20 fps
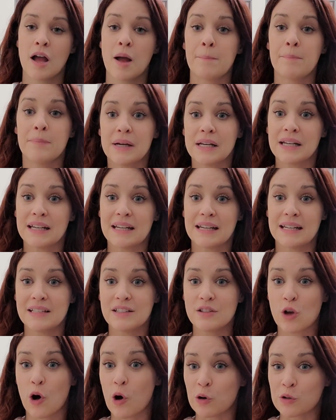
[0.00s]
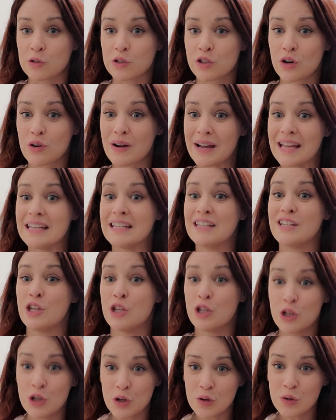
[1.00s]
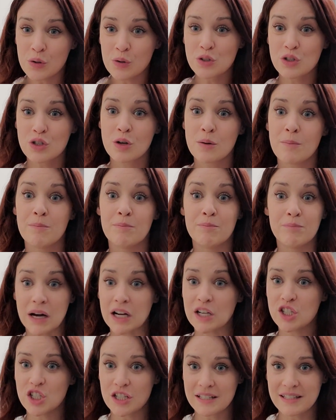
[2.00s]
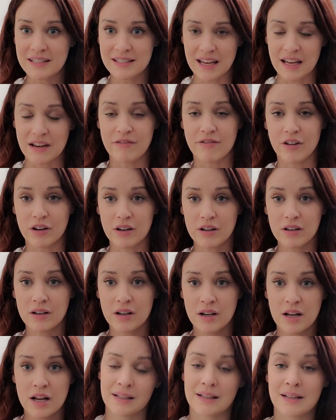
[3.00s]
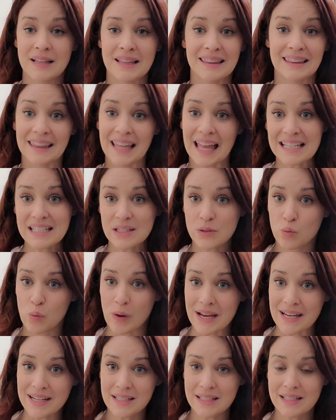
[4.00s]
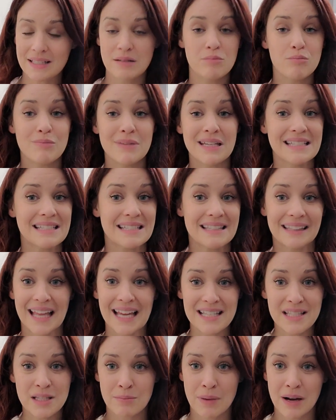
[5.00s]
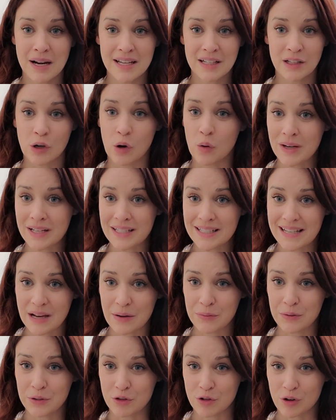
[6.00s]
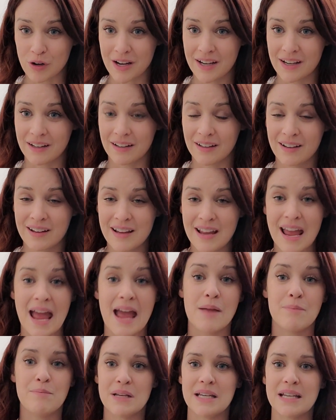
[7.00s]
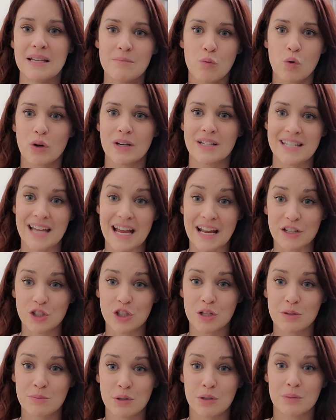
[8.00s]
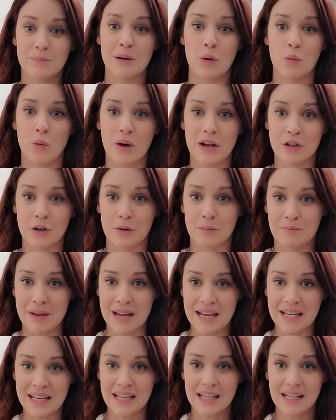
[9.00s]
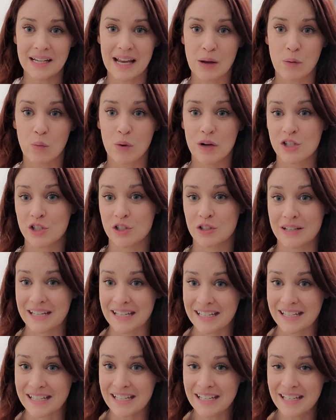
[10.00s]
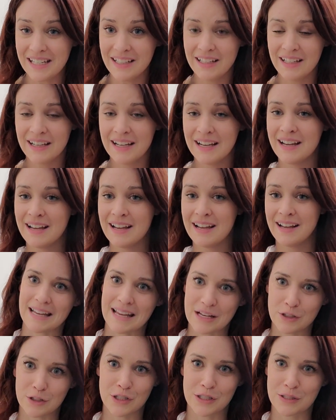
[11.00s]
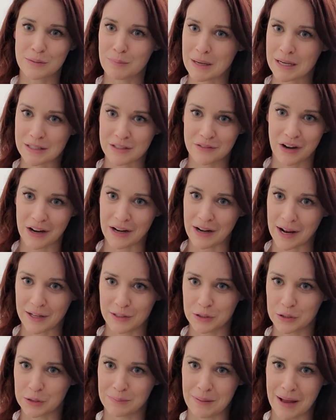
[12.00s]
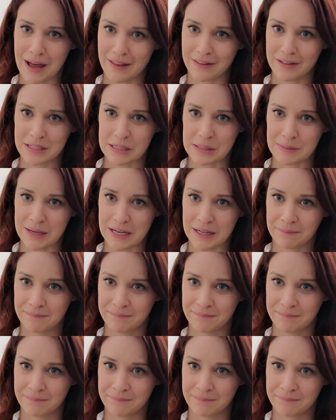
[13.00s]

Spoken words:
But it is also a huge budget saver. Less waste means less money going down the drain. And being more intentional about what you're making and what you're eating, it just makes financial math to me.